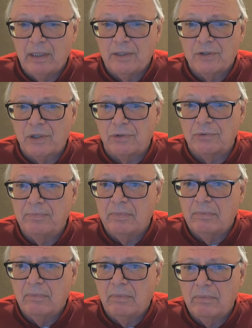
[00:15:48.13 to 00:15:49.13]
So
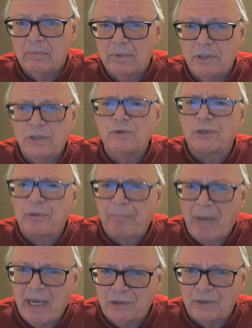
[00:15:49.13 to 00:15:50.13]

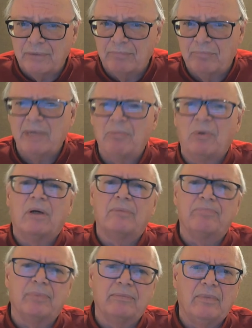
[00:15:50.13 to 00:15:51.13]
usurpation, people are
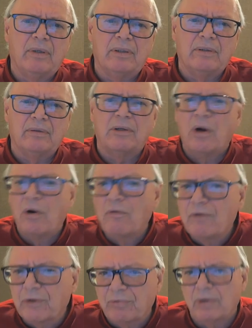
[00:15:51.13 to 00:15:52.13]
uh,
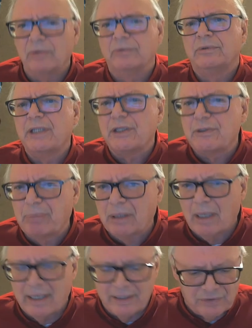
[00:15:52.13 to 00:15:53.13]
overthrown,
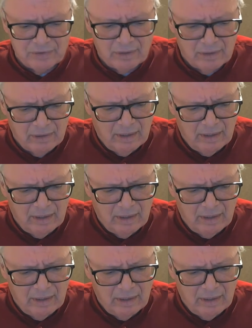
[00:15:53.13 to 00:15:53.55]
displaced.